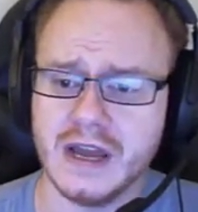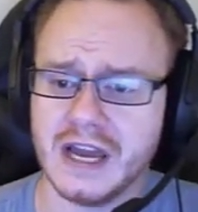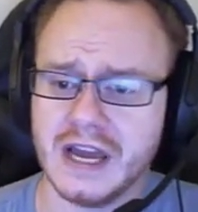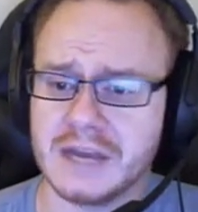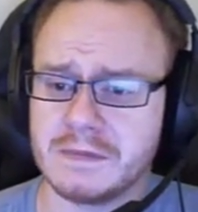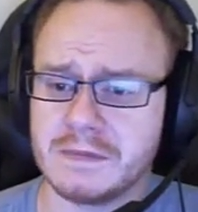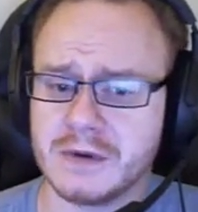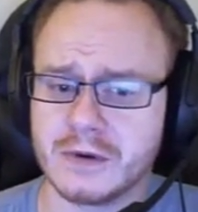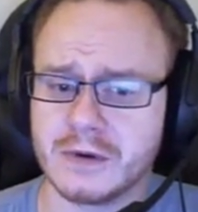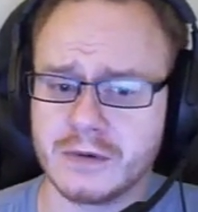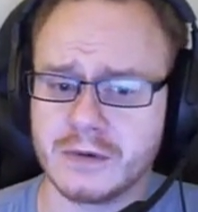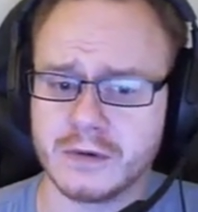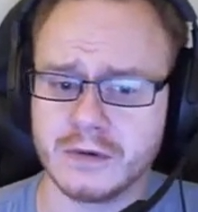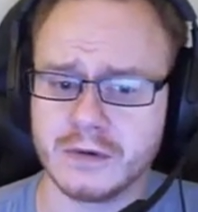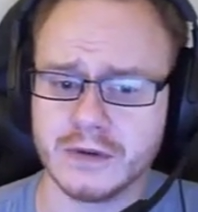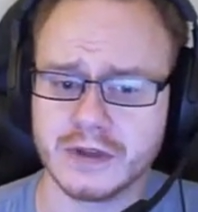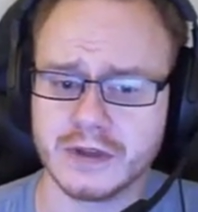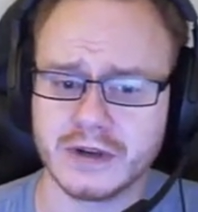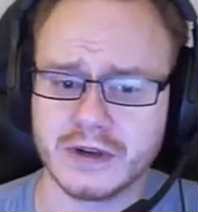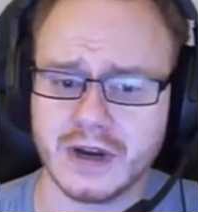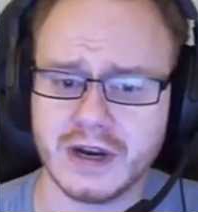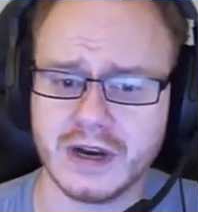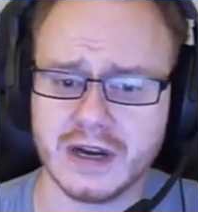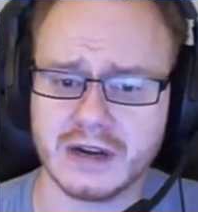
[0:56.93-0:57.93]
has been
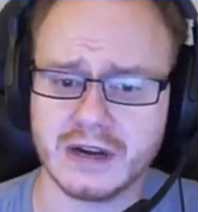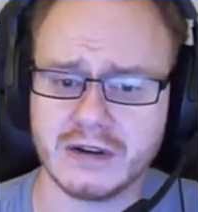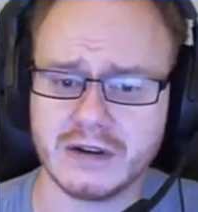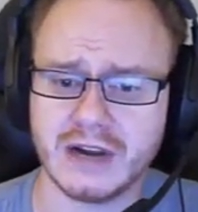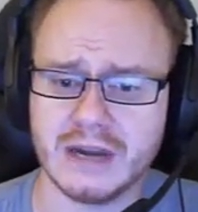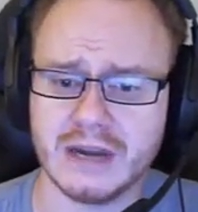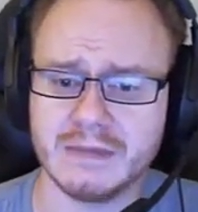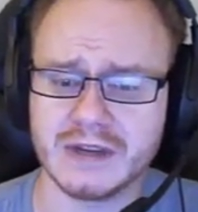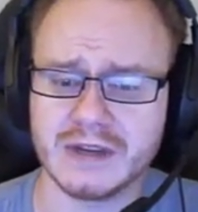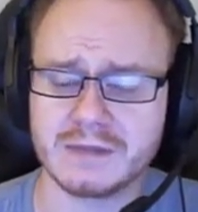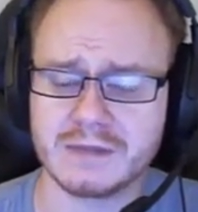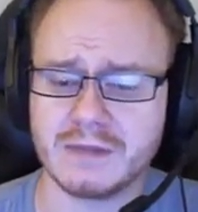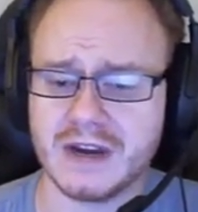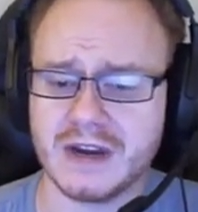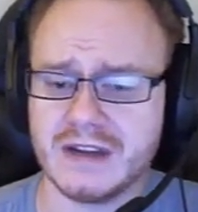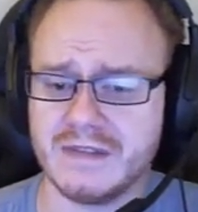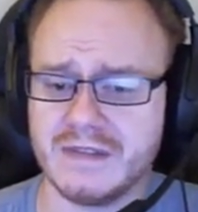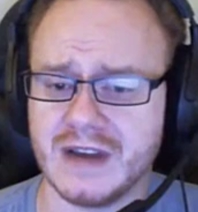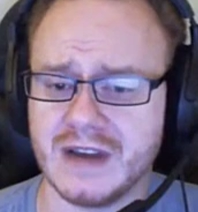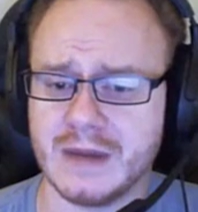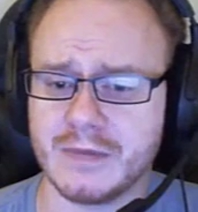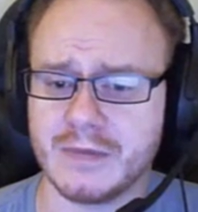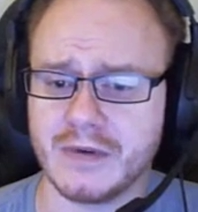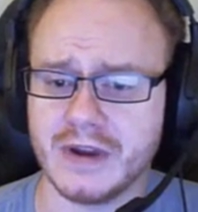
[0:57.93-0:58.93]
cooled on hot climates by
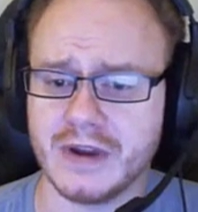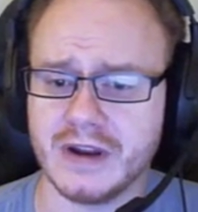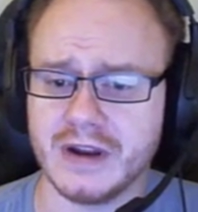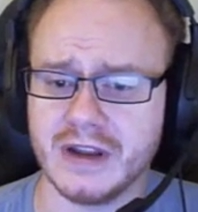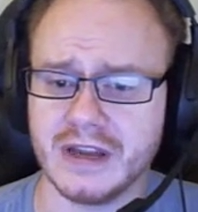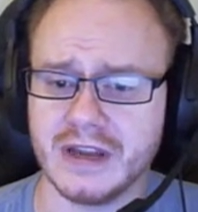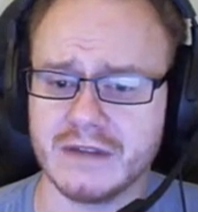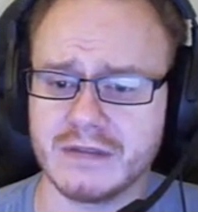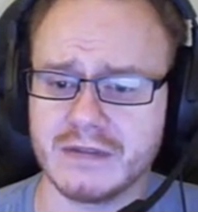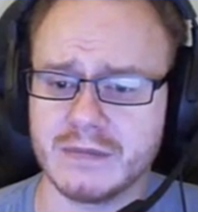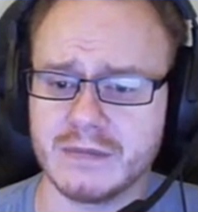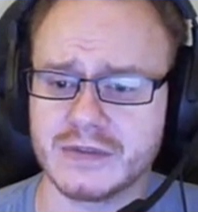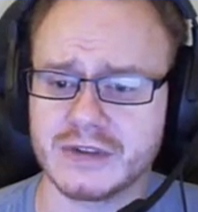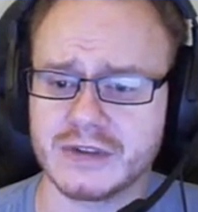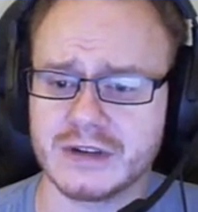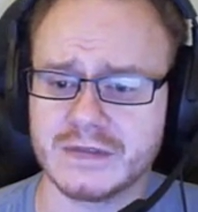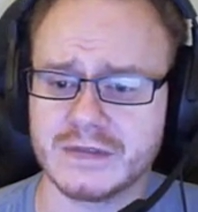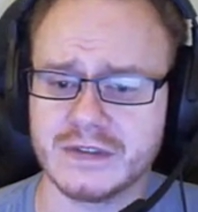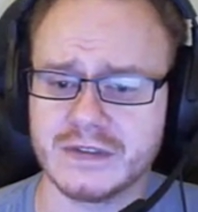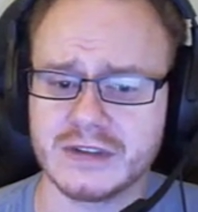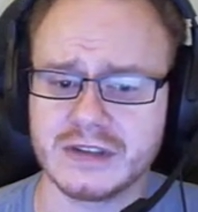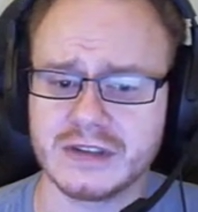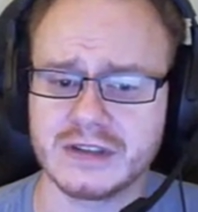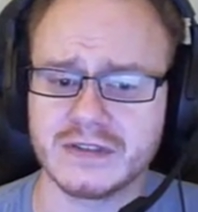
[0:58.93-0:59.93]
evaporating it from
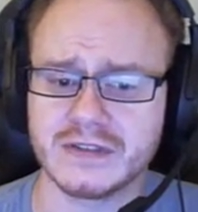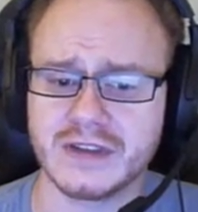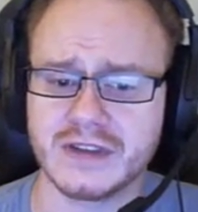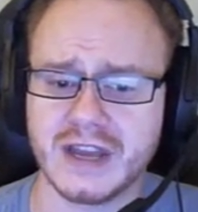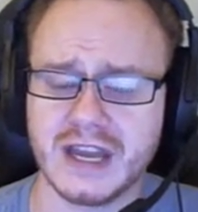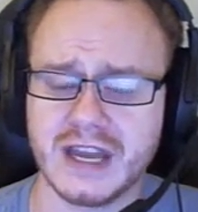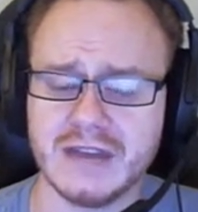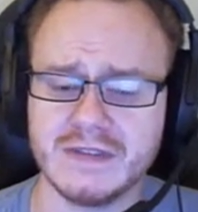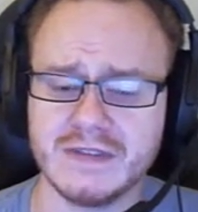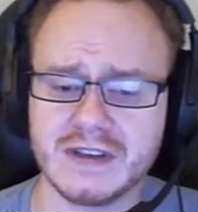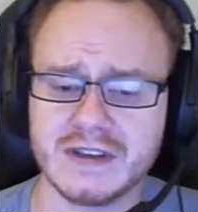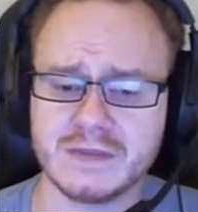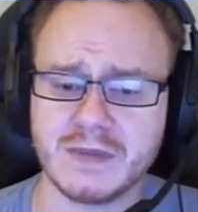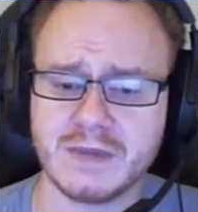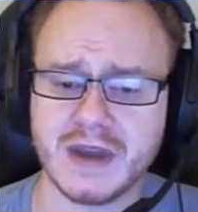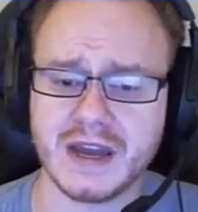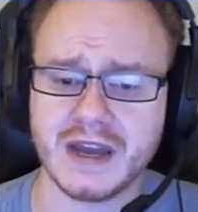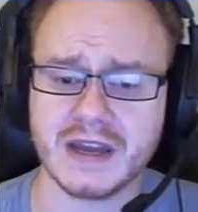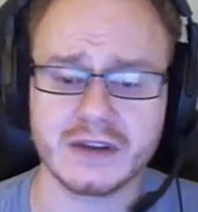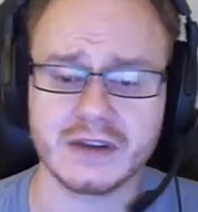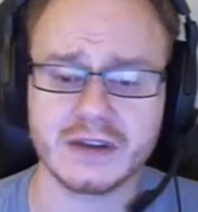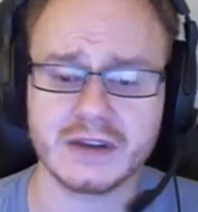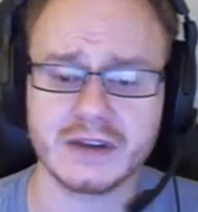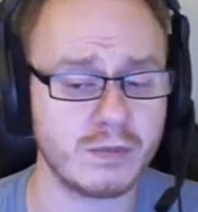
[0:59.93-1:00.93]
surfaces of canvas
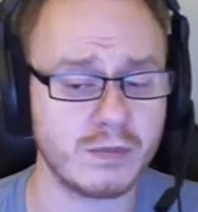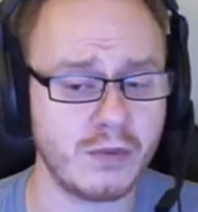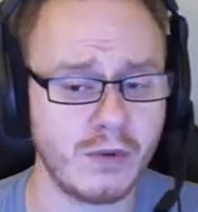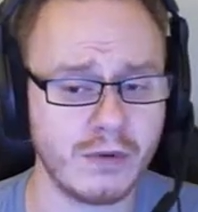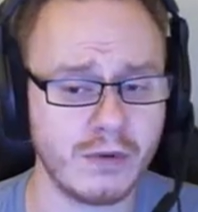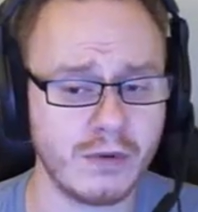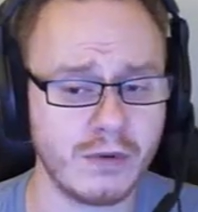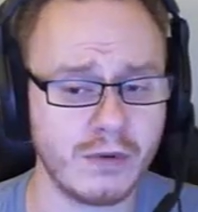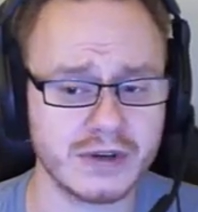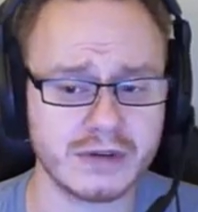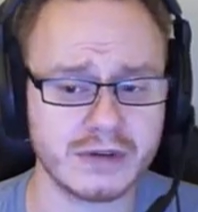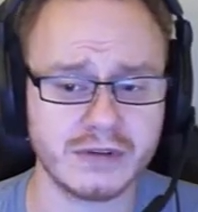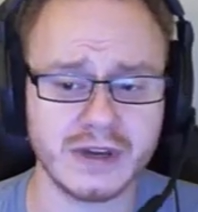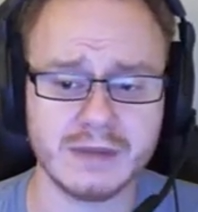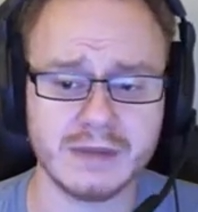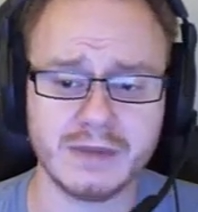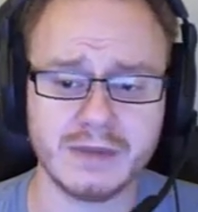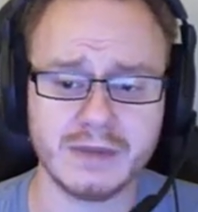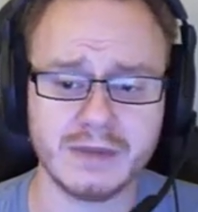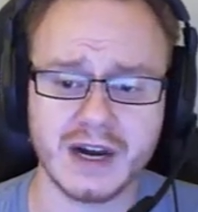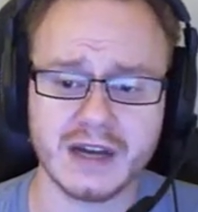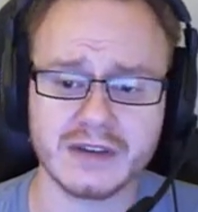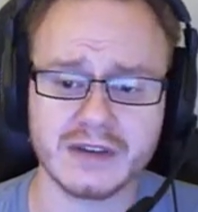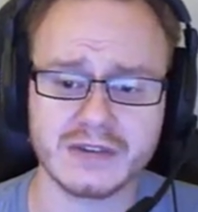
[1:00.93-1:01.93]
bags or porous clay
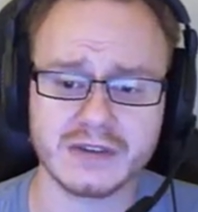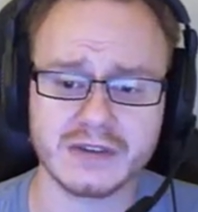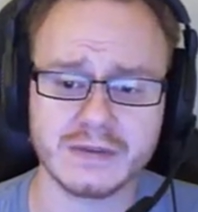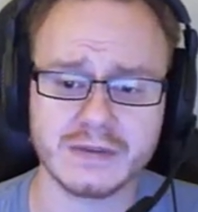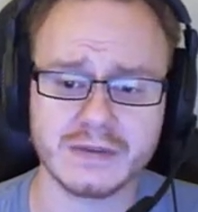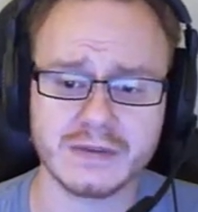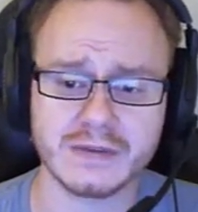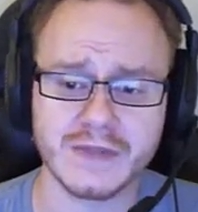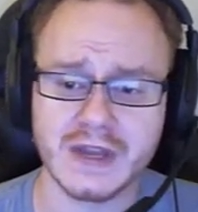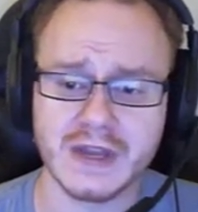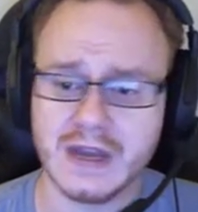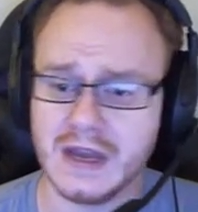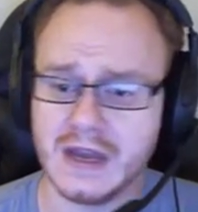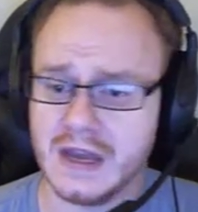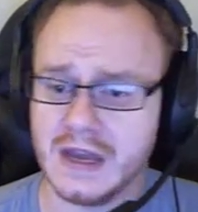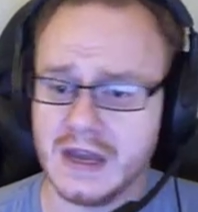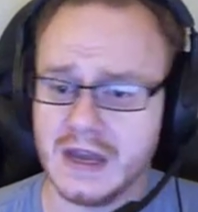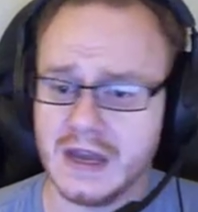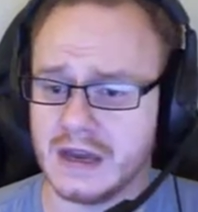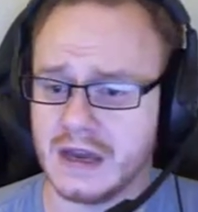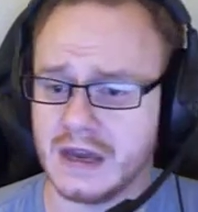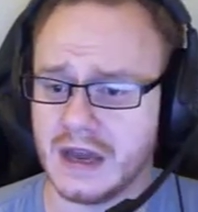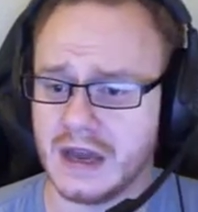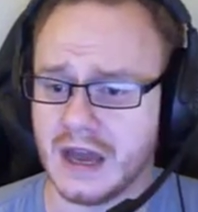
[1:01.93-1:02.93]
pots?
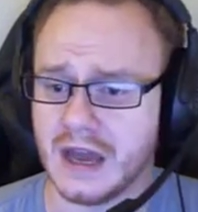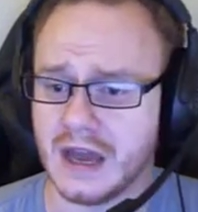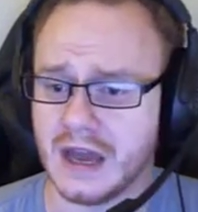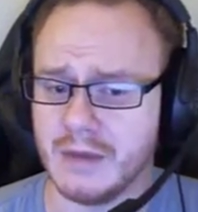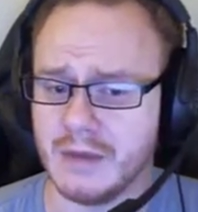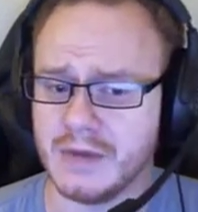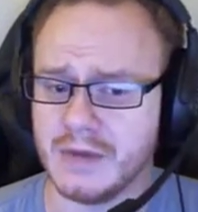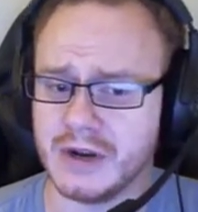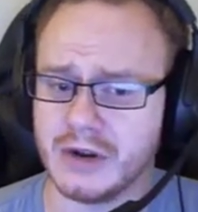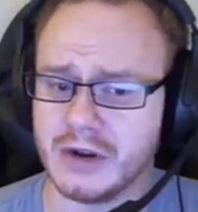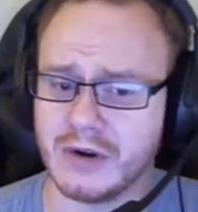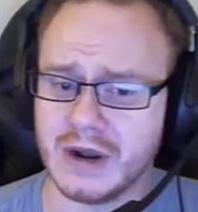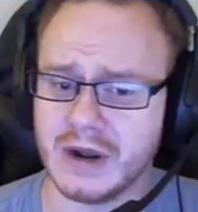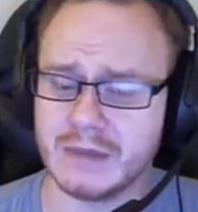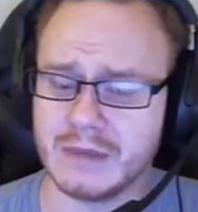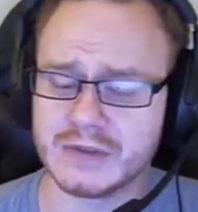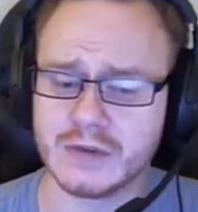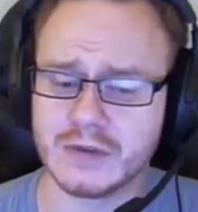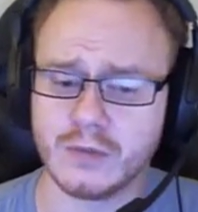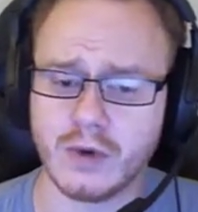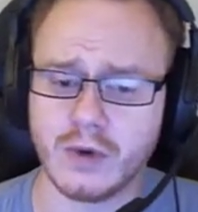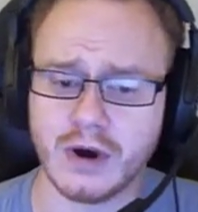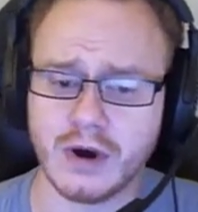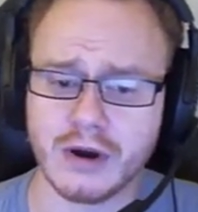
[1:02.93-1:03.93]
How many
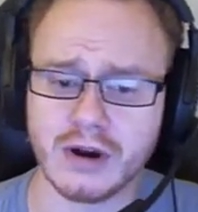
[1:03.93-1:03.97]
grams of